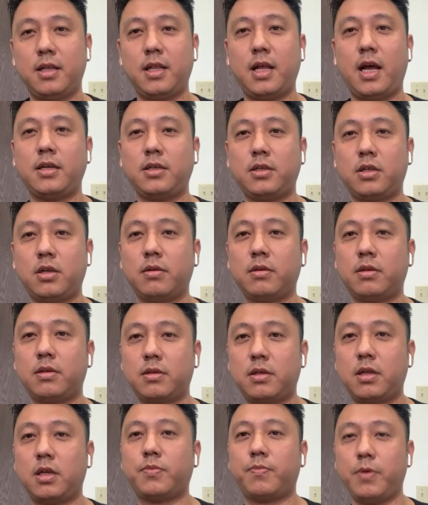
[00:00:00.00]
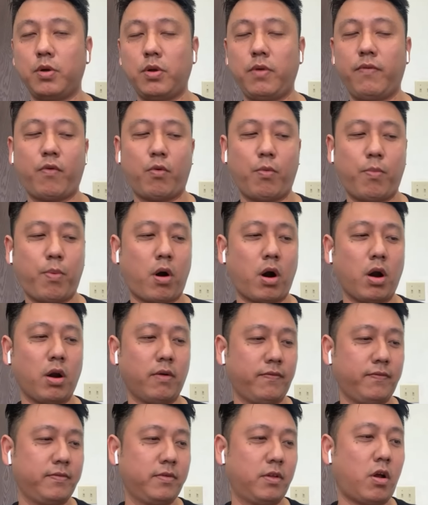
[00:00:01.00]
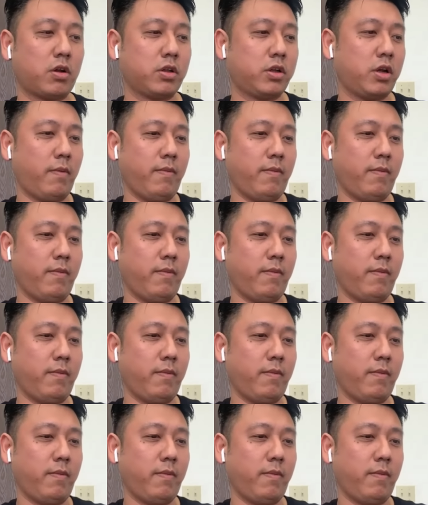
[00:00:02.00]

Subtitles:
that's the beautiful part of long-term